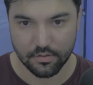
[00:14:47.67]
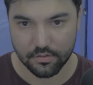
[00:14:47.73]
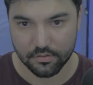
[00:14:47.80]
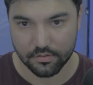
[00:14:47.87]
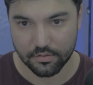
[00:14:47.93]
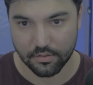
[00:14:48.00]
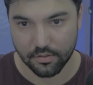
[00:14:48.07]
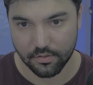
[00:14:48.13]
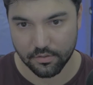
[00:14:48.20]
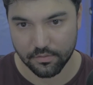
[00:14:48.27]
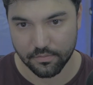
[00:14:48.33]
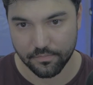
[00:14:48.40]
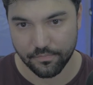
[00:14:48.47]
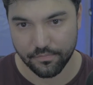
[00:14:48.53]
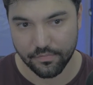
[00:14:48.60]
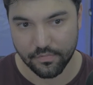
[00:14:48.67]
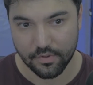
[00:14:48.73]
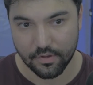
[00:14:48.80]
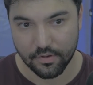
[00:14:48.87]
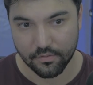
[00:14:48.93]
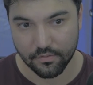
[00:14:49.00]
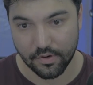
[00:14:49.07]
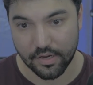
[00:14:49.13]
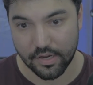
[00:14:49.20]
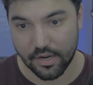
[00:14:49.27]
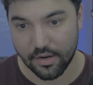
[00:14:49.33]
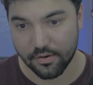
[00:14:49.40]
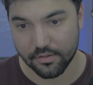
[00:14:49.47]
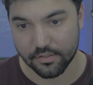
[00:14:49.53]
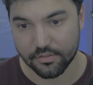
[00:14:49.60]
So right
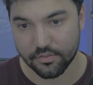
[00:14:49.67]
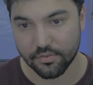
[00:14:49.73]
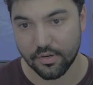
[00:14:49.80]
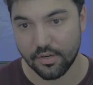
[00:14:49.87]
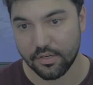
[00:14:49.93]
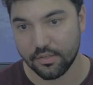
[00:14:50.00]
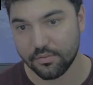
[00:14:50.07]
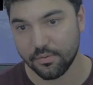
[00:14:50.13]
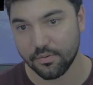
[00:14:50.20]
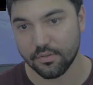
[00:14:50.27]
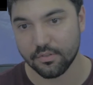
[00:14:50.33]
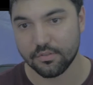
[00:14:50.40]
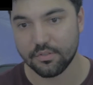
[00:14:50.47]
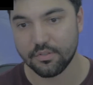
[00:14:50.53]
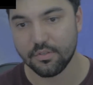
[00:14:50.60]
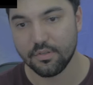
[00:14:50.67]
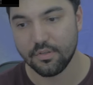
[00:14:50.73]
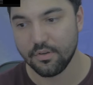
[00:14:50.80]
now it's trending towards.